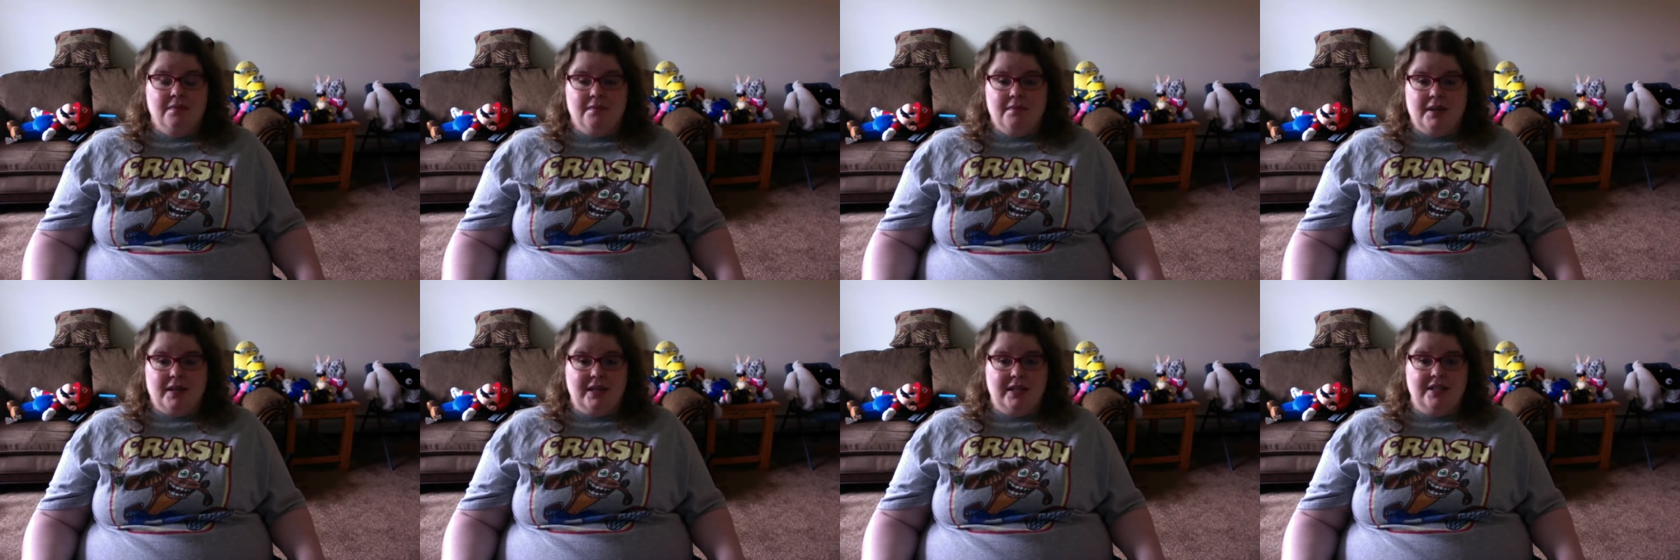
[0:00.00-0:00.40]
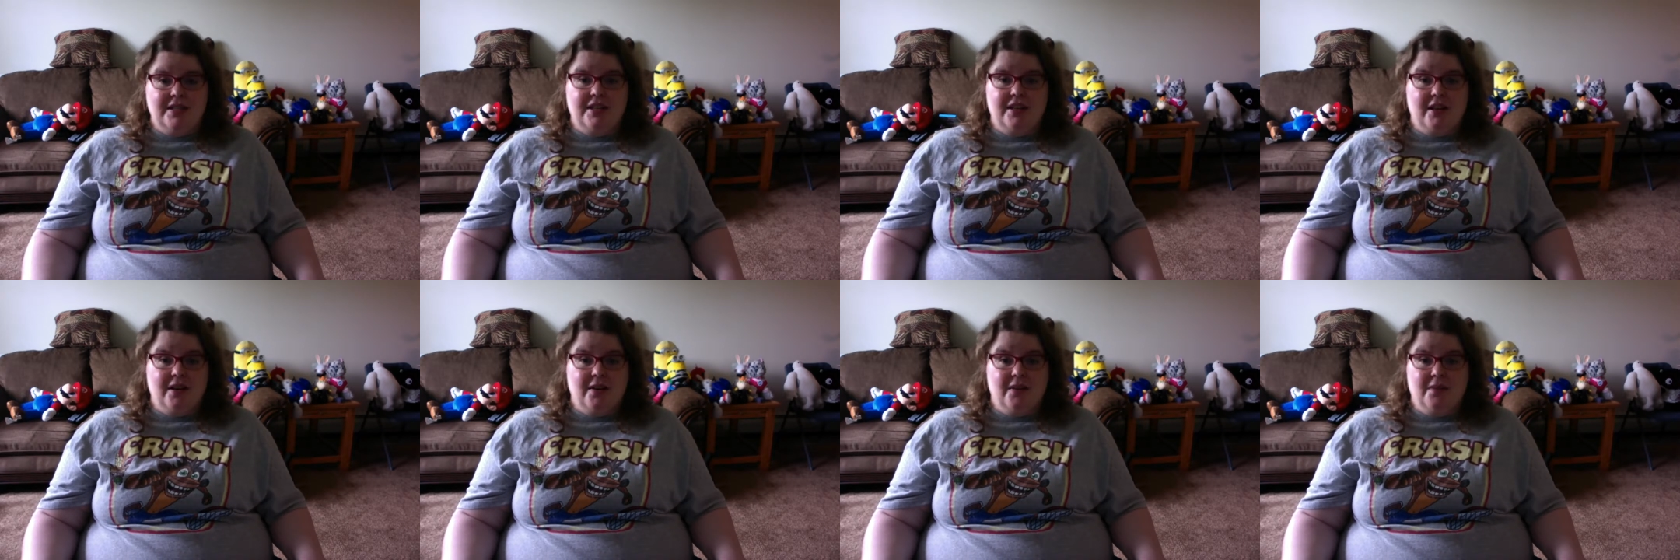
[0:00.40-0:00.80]
Because you
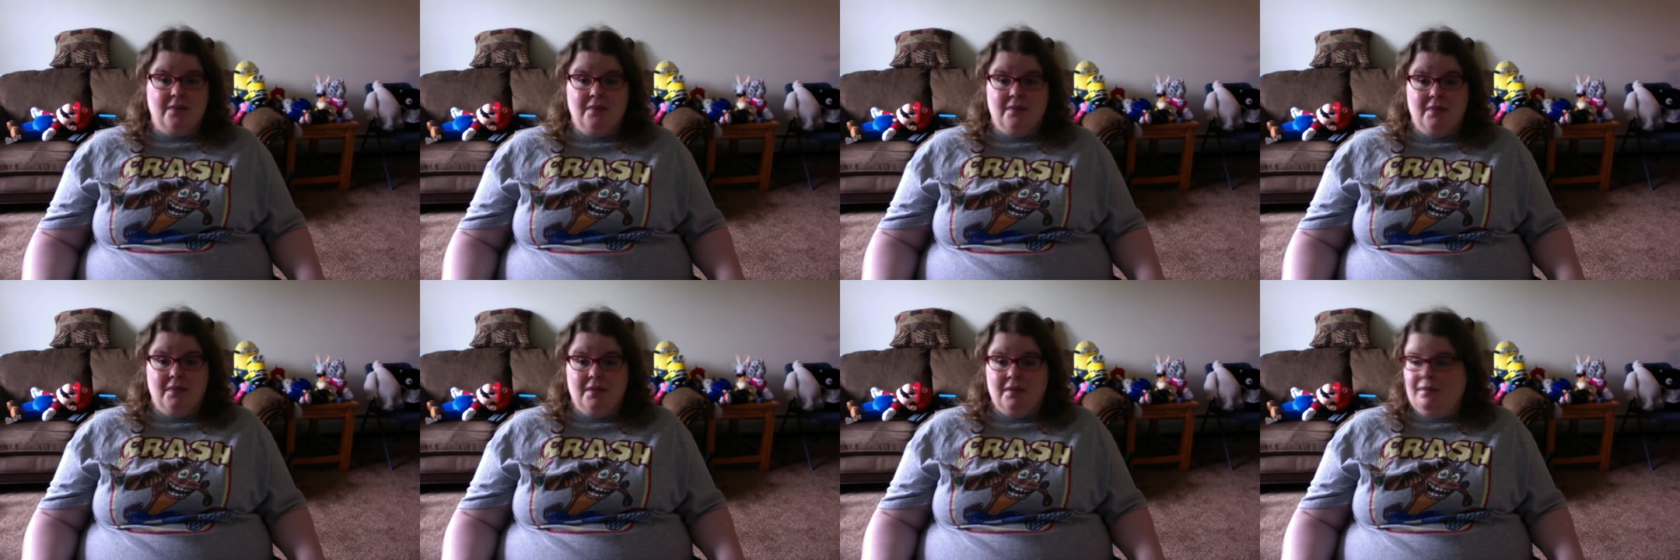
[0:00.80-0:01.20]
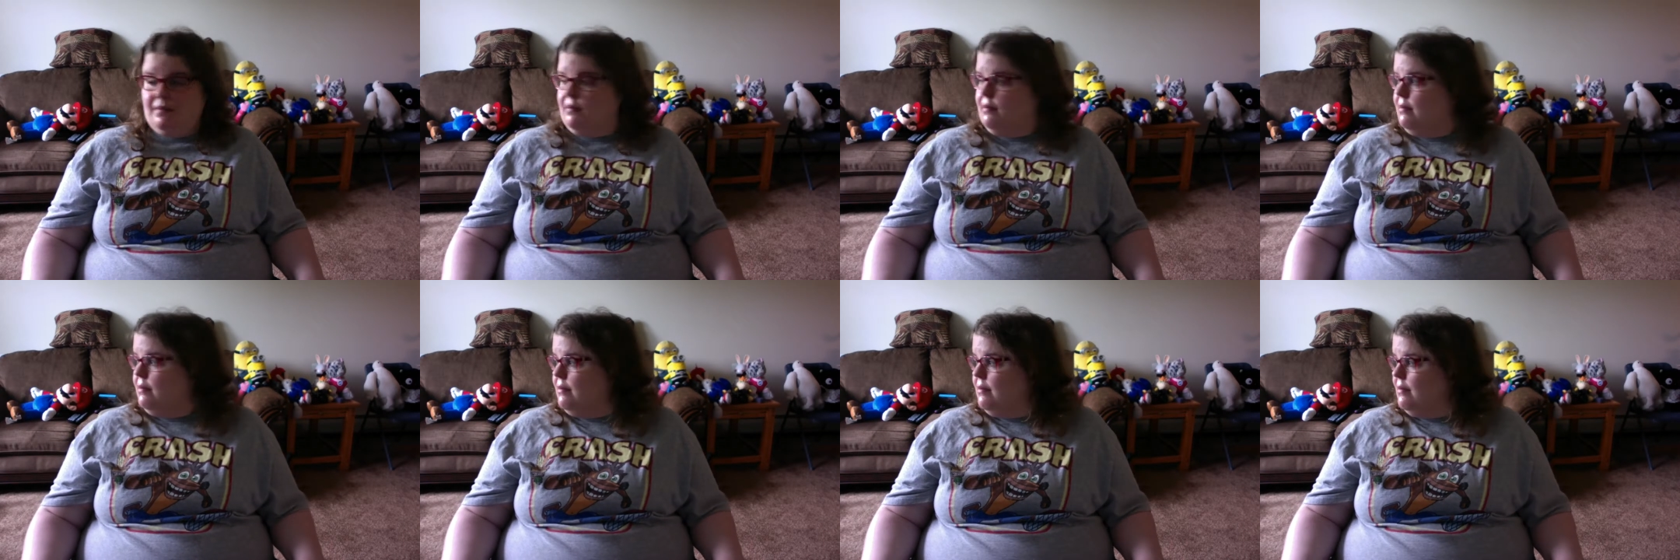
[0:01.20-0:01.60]
know,
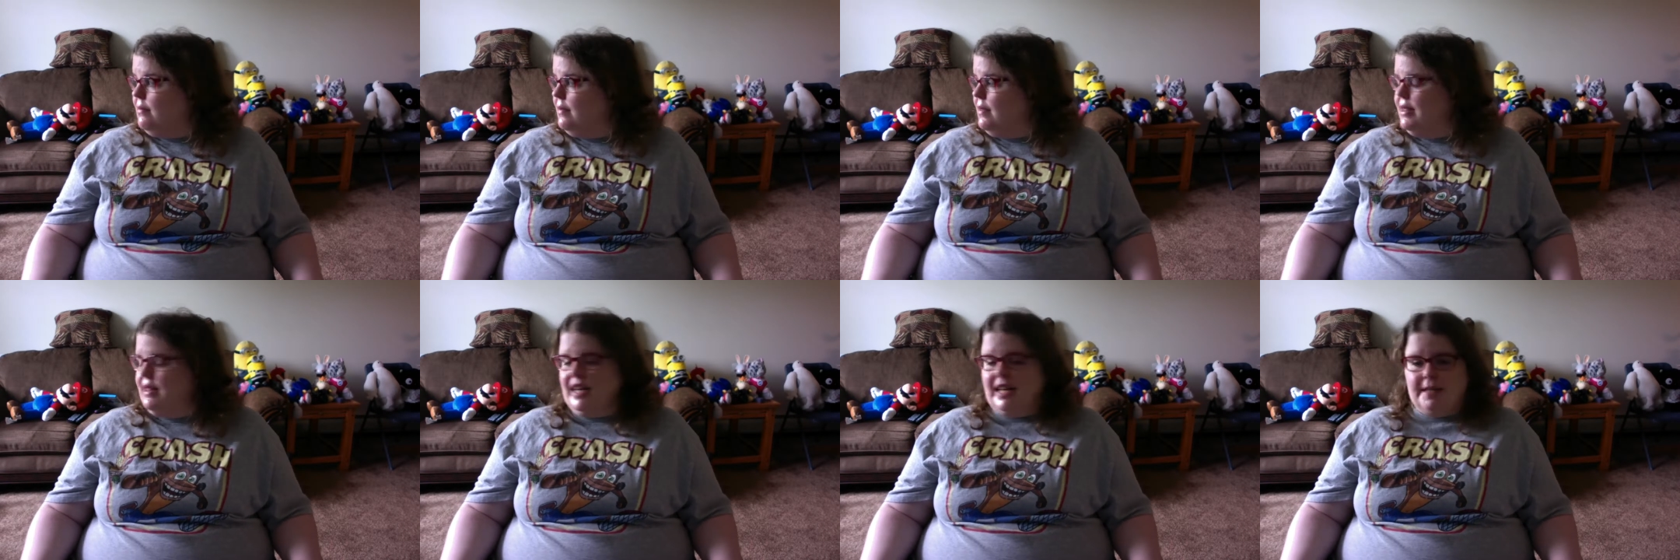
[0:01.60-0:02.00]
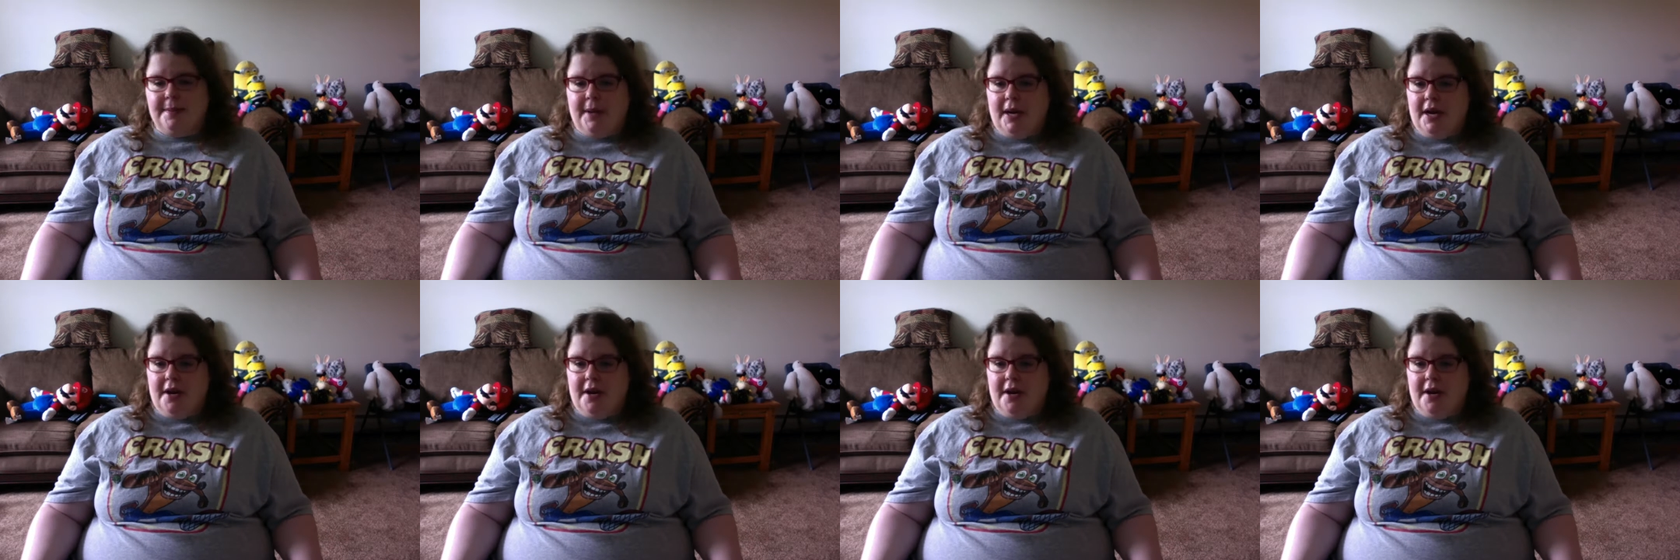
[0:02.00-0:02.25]
that's my